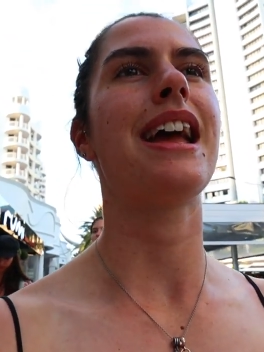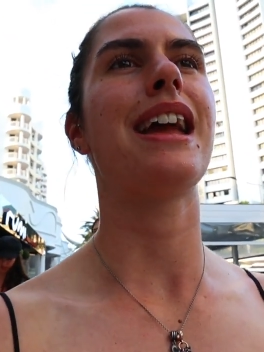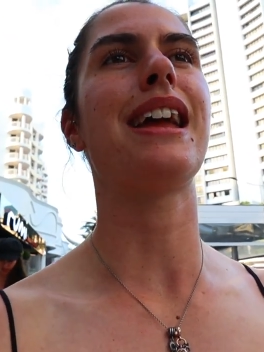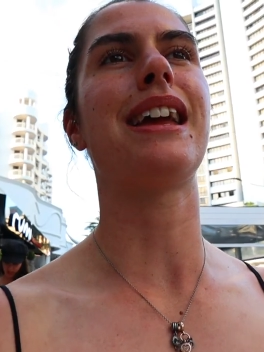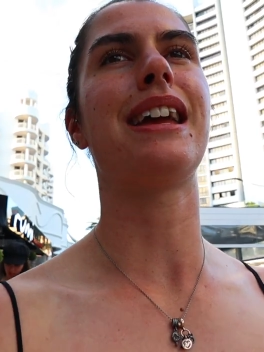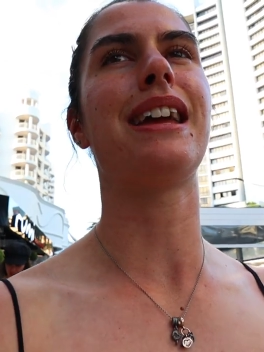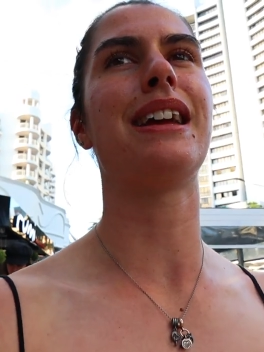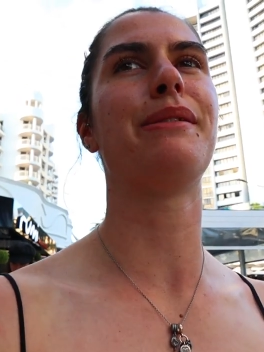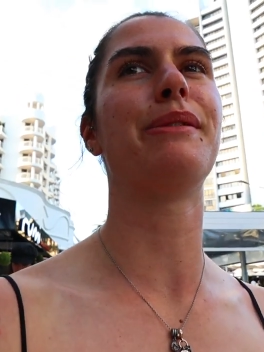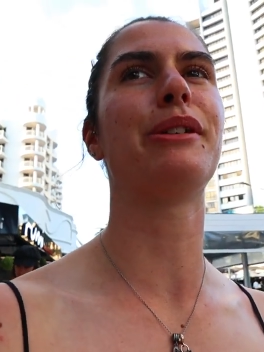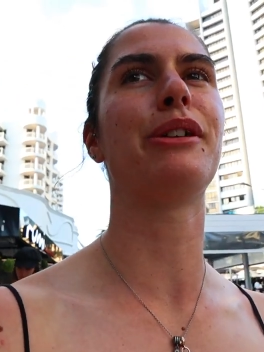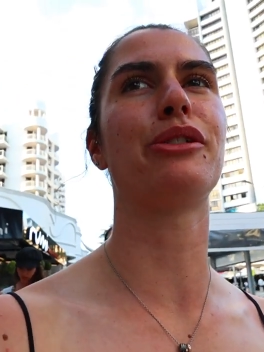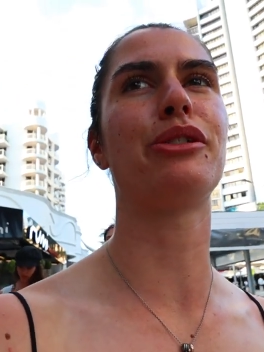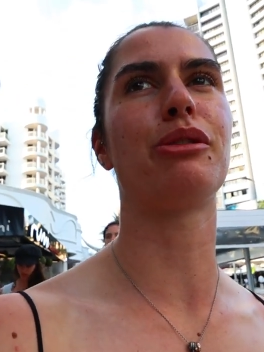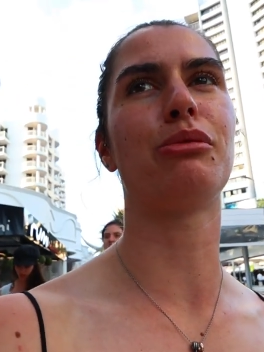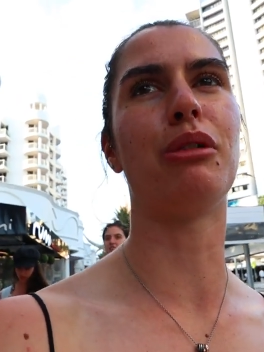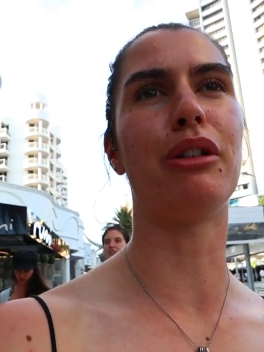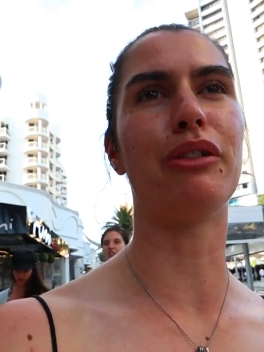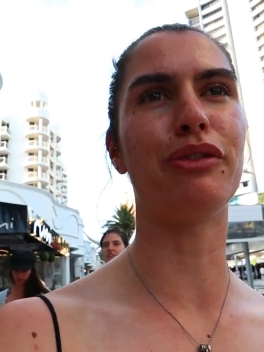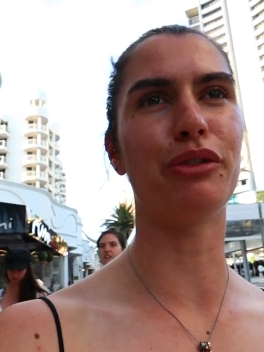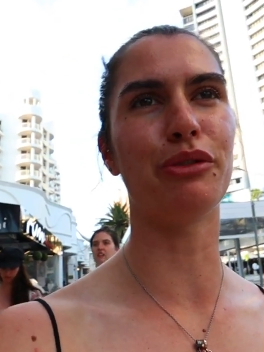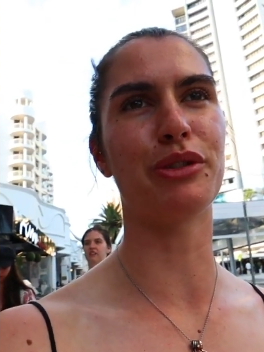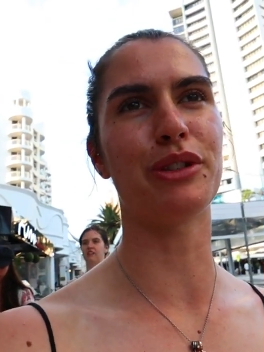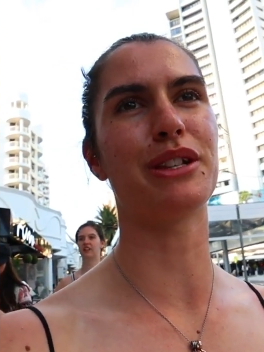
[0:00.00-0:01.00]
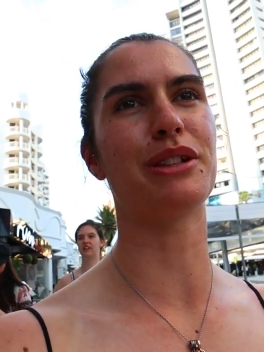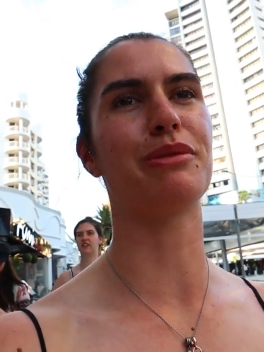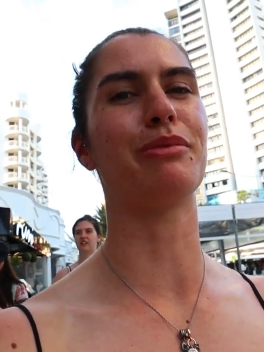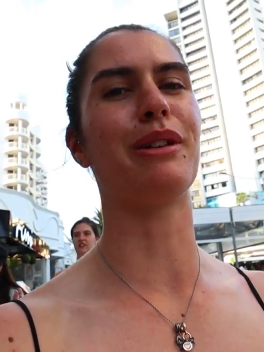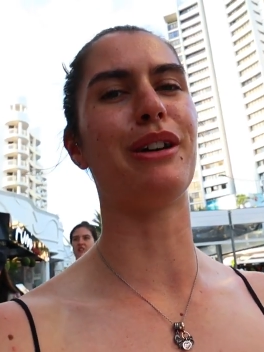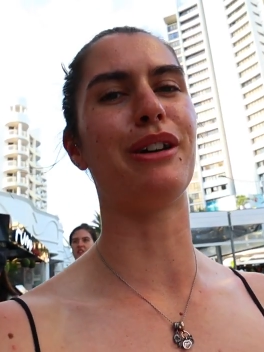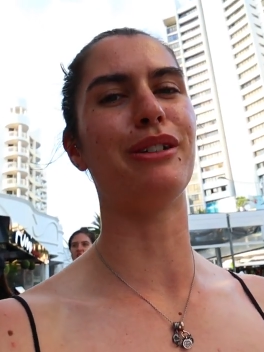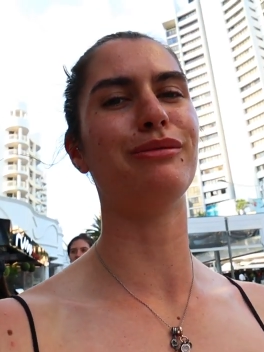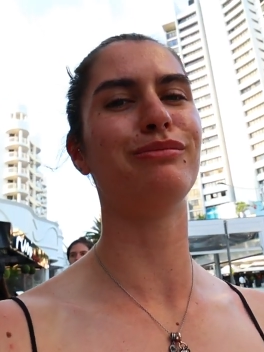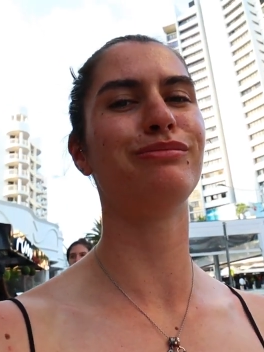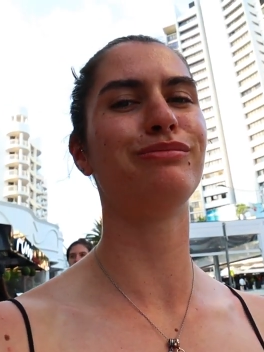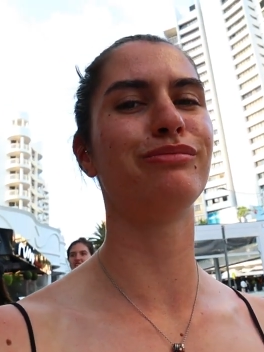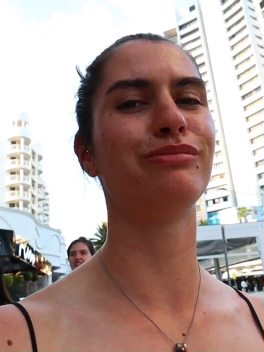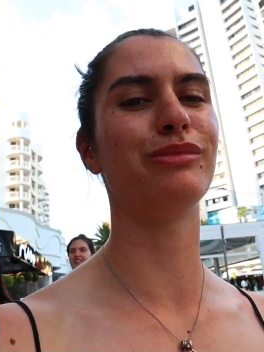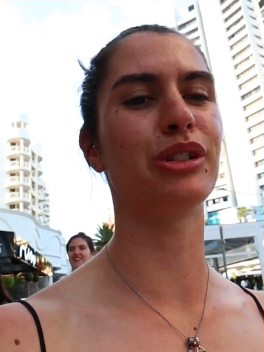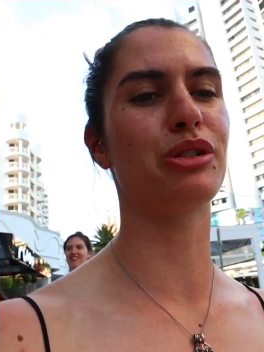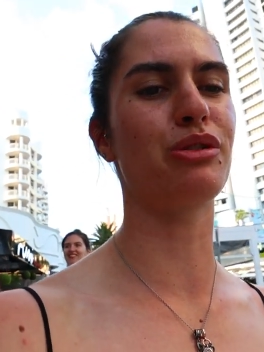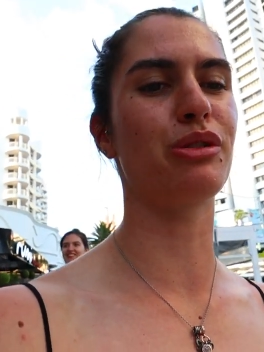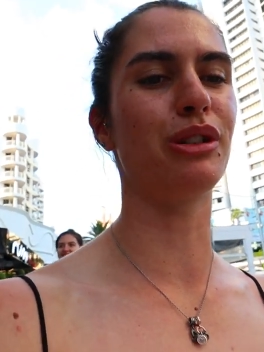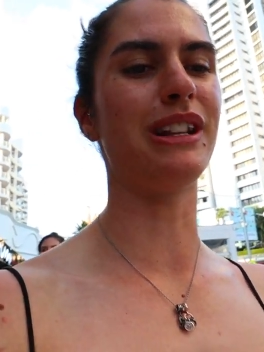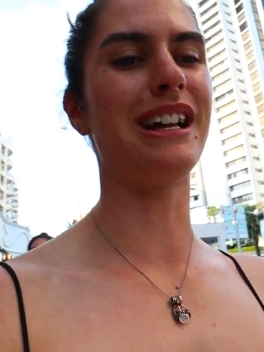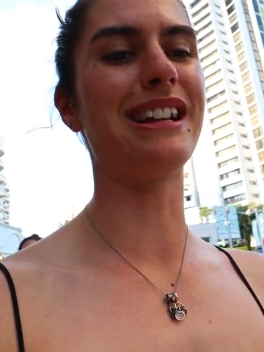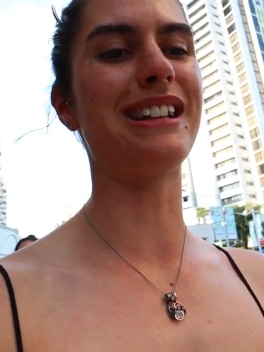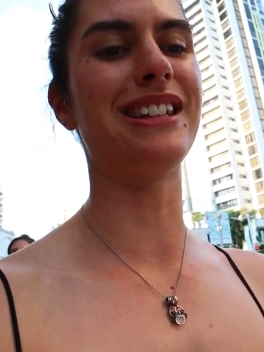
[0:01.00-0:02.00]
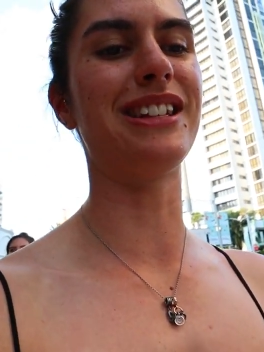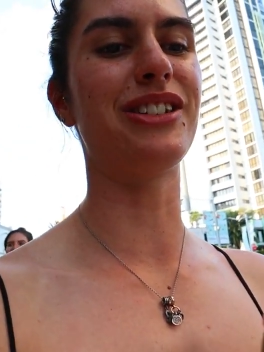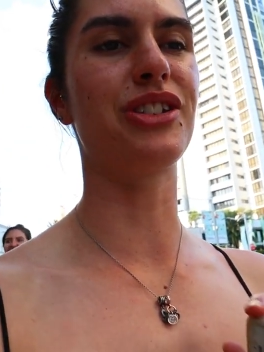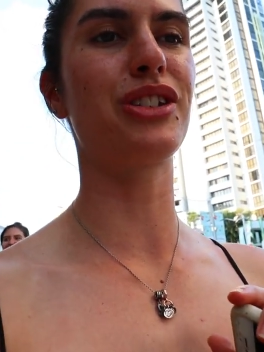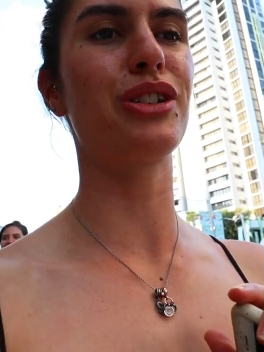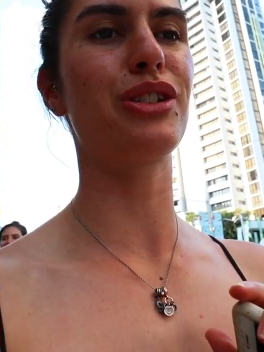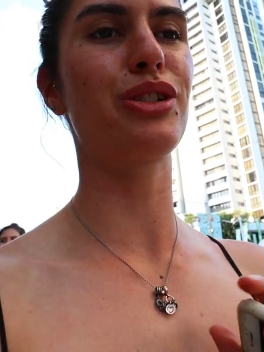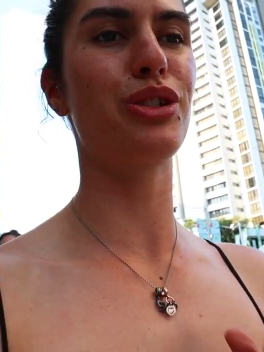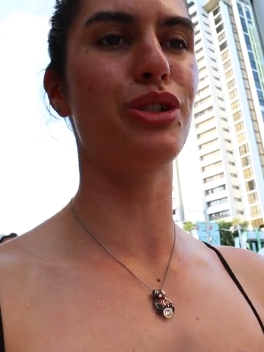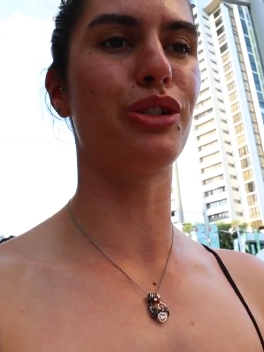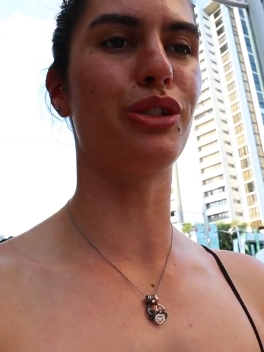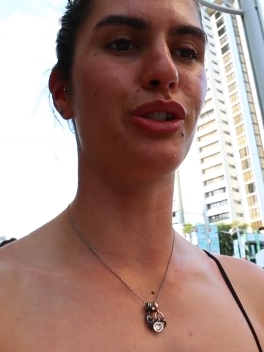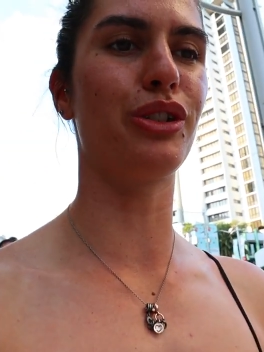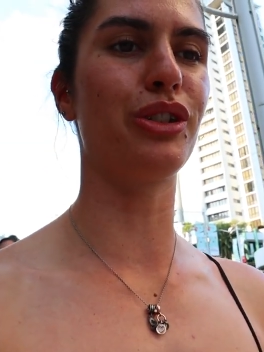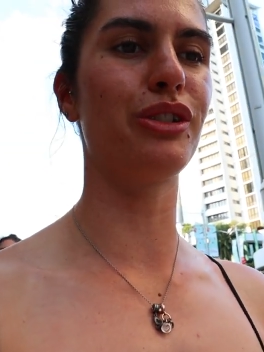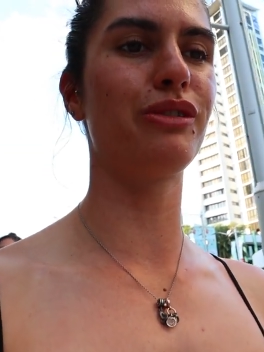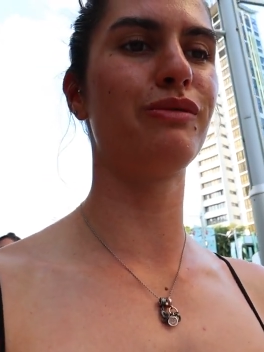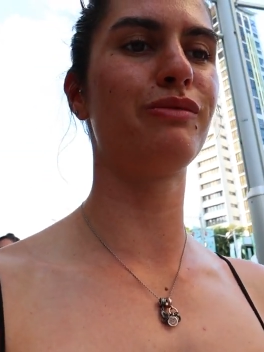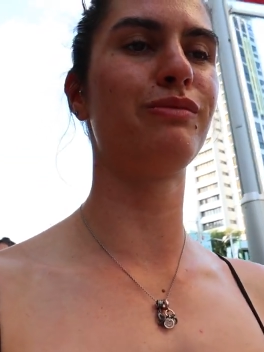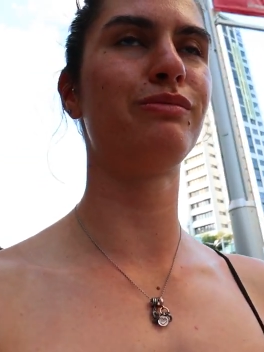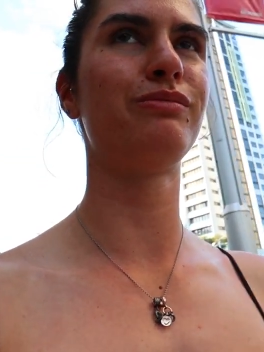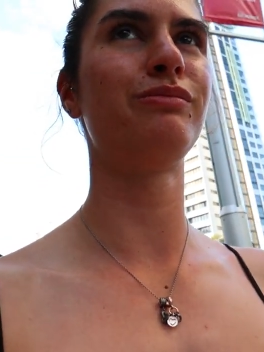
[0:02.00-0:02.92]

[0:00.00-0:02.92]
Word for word: and we got the waffles as well, which were like legit so good.